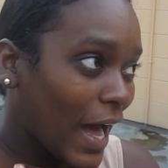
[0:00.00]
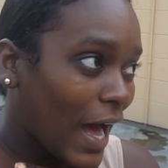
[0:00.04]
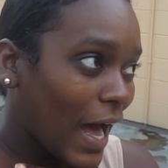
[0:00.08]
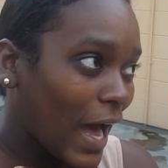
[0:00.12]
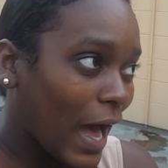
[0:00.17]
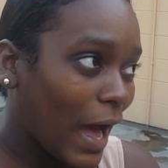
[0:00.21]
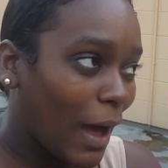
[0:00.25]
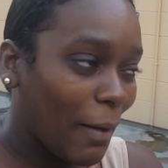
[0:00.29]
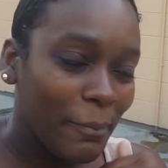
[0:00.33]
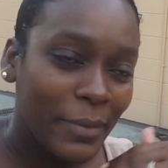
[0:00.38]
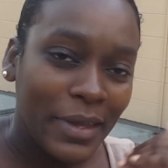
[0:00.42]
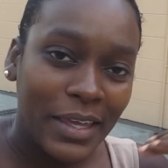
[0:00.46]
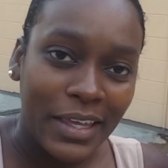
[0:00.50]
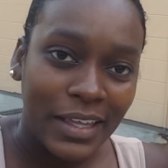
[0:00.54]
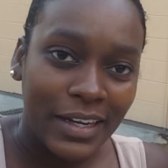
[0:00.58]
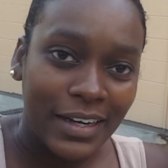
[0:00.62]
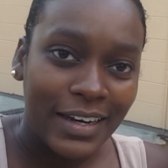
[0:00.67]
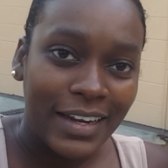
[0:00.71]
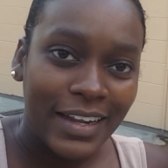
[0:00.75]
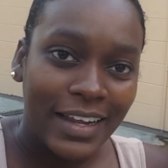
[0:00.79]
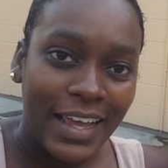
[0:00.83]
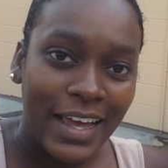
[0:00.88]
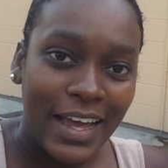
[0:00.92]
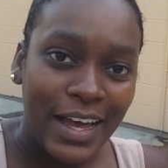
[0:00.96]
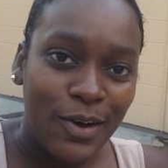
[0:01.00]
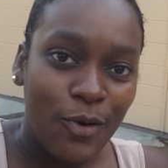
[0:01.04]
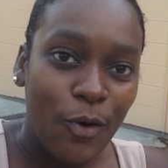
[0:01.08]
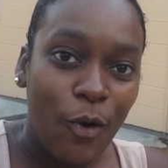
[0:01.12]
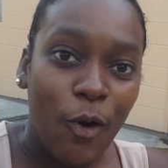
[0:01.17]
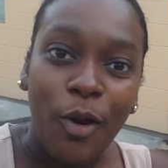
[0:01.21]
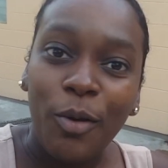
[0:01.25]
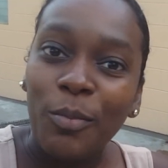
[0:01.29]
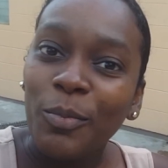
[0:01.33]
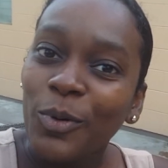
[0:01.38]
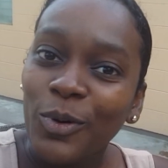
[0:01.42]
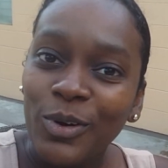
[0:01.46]
I mean,
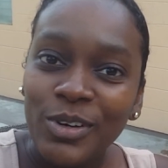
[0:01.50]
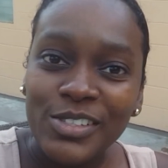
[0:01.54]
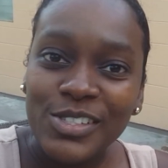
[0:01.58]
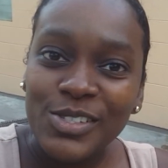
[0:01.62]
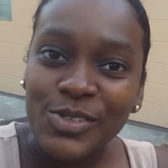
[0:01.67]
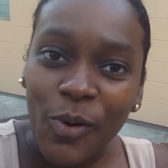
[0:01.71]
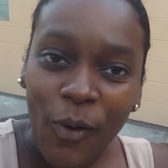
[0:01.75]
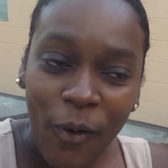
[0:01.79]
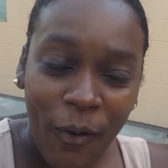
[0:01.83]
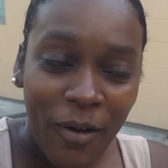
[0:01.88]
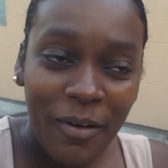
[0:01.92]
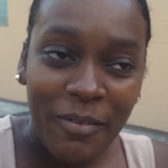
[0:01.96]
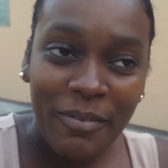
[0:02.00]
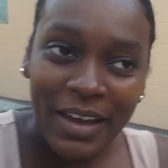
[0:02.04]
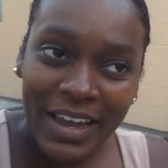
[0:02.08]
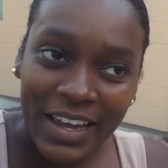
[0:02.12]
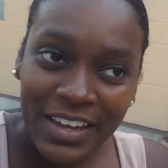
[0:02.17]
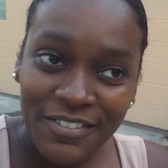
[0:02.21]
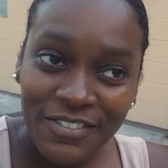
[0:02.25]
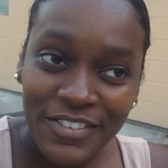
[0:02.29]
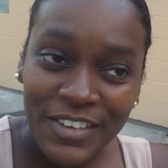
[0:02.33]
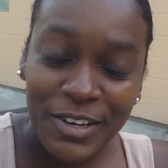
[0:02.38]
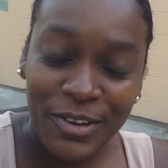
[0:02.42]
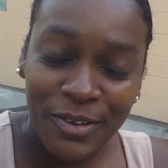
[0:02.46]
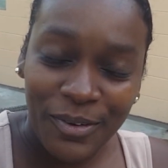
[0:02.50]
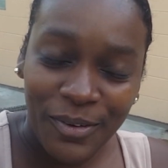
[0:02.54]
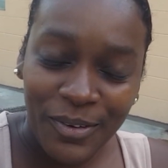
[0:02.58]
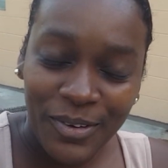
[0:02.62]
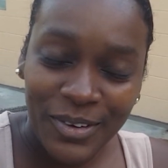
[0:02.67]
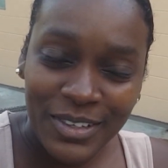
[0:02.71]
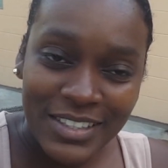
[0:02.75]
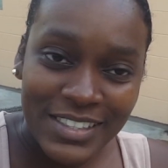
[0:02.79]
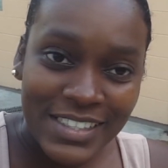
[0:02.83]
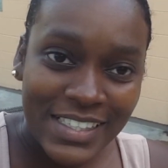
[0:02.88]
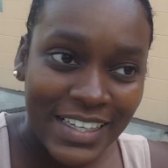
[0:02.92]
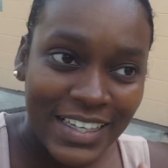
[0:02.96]
almost all my
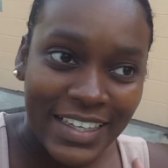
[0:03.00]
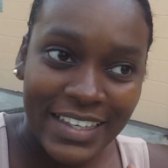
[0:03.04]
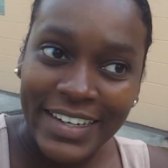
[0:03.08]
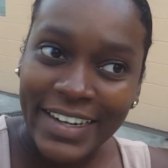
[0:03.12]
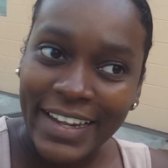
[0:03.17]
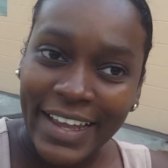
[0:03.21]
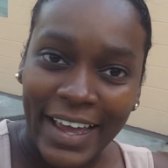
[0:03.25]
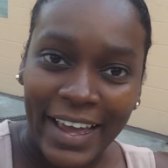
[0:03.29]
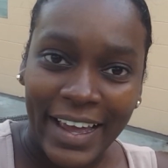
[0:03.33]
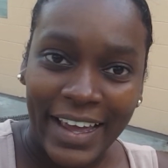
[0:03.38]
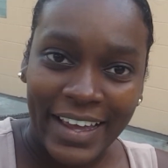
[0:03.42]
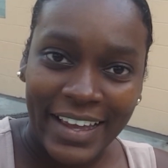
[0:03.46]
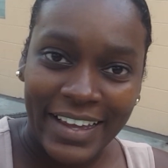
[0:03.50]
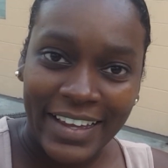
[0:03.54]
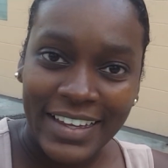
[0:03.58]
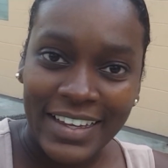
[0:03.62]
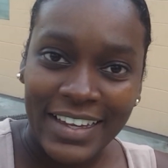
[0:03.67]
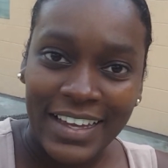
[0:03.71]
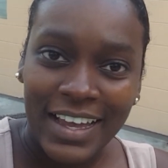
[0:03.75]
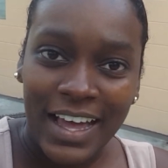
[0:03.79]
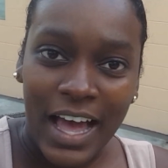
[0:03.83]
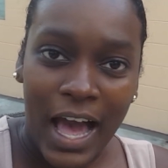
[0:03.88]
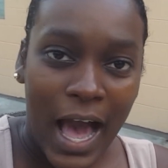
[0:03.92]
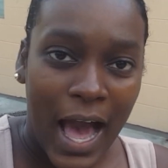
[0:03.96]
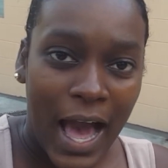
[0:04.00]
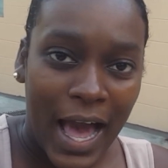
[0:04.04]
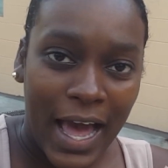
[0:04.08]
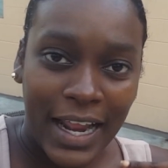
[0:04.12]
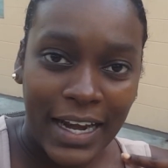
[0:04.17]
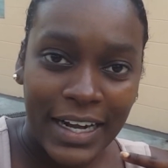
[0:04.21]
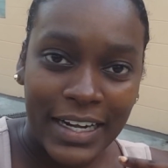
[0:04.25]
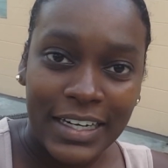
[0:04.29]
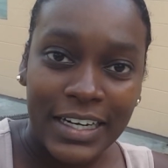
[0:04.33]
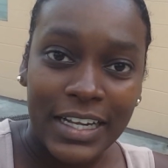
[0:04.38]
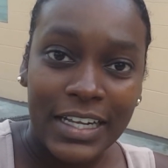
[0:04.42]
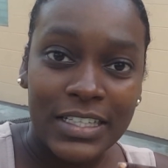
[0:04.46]
videos he there.
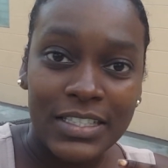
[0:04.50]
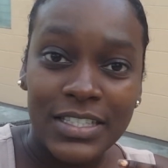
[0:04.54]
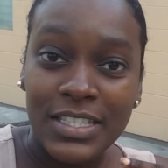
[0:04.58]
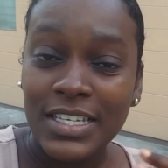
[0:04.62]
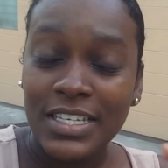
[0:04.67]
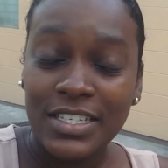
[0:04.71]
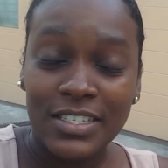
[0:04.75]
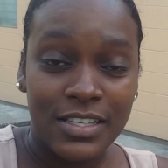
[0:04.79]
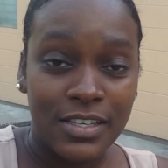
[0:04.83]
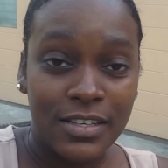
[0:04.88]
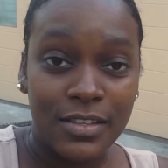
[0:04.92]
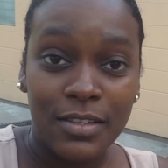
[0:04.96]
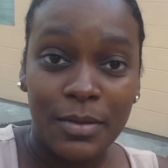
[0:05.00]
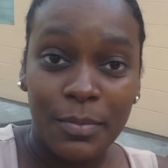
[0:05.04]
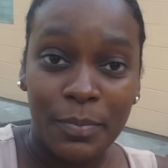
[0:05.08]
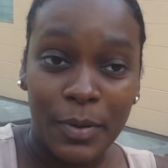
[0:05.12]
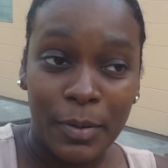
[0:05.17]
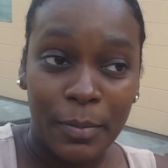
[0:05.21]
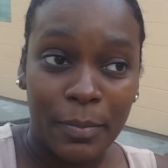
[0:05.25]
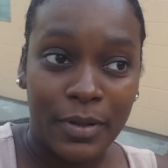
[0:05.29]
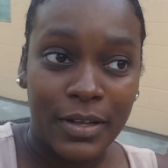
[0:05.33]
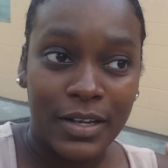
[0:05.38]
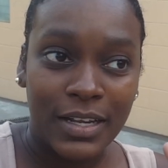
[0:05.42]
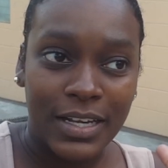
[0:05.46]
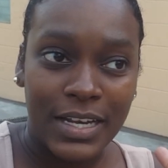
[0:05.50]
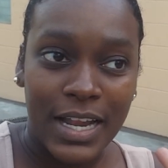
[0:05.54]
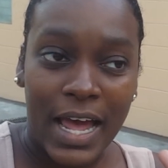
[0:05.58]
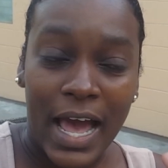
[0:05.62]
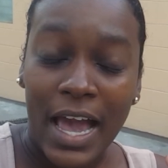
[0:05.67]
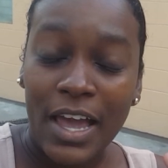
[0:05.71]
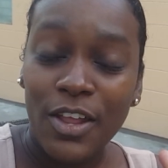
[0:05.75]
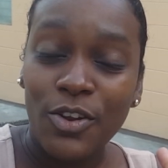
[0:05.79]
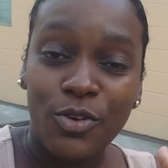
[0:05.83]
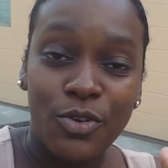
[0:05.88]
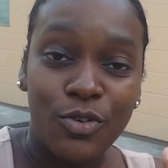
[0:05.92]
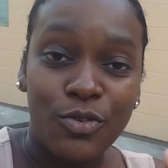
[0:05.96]
And these are the people that
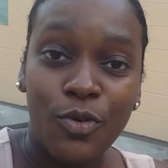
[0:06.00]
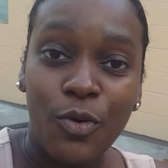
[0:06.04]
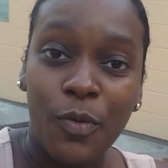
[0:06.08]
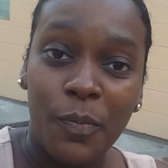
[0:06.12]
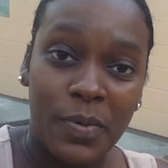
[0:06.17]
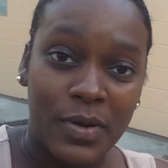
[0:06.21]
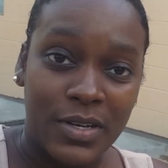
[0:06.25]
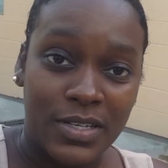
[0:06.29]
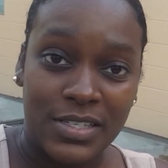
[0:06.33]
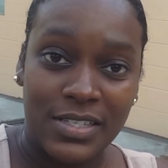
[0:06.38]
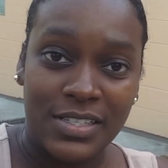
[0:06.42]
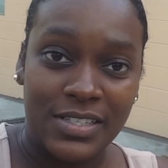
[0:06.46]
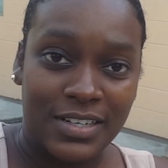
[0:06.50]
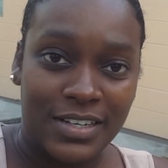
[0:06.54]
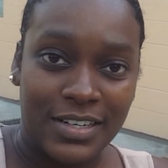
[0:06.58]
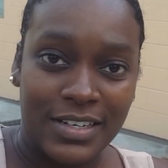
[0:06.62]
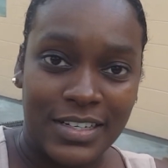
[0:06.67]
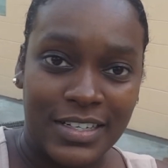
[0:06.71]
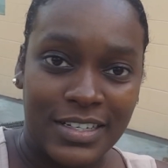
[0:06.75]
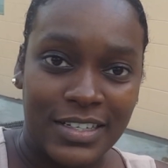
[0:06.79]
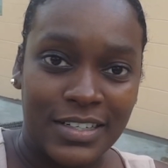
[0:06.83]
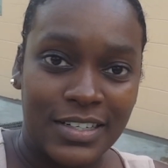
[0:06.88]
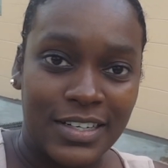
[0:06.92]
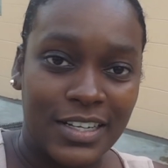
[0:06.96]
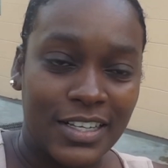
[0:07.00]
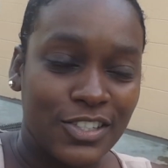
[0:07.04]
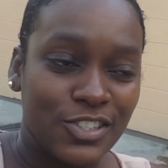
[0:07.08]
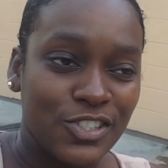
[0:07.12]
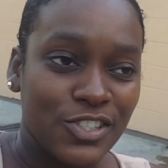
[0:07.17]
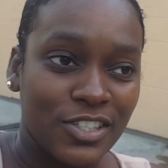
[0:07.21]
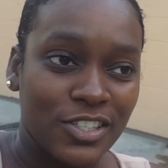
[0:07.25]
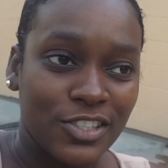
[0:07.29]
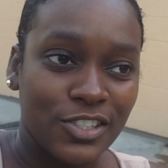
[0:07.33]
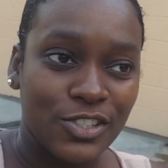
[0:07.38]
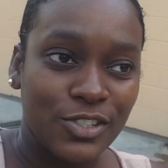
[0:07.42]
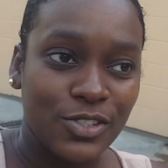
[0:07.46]
I don't know personally. They
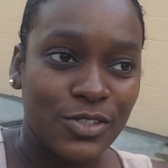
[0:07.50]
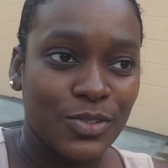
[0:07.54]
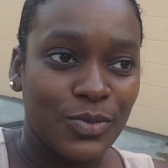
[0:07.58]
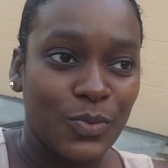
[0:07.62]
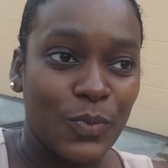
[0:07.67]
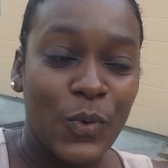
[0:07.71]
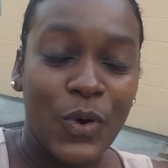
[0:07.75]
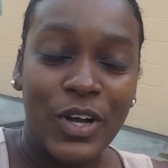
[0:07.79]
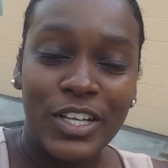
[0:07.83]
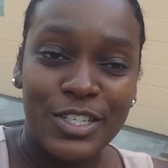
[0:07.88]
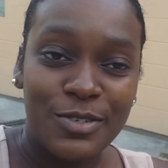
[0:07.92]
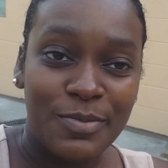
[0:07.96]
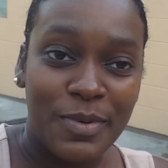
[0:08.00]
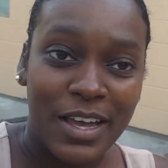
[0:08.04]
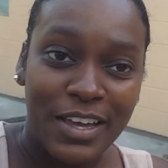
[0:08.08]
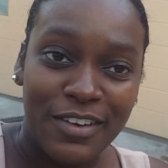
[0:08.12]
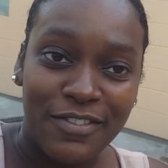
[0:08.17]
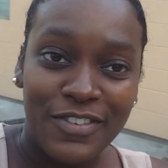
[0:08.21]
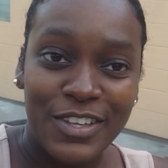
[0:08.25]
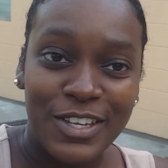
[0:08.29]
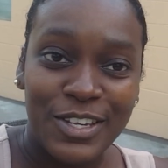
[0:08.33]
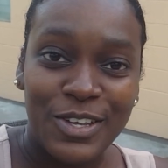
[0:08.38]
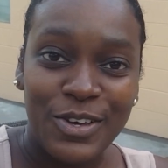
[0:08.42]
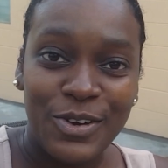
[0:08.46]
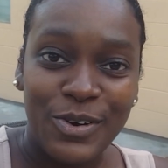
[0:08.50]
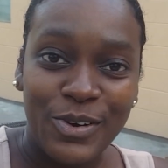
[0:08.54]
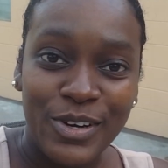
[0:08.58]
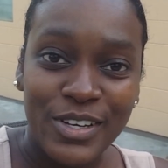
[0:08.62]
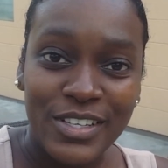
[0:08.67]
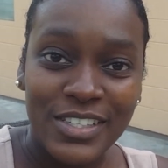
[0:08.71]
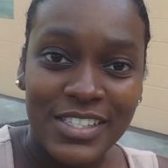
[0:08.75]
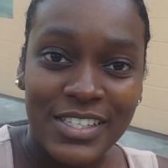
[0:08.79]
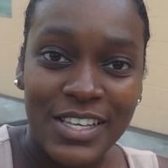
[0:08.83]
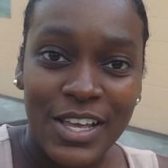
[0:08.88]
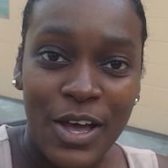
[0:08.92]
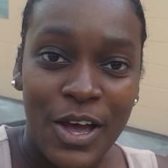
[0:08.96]
just watch my
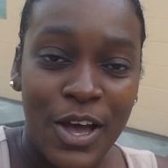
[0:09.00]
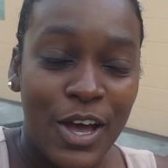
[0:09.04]
videos.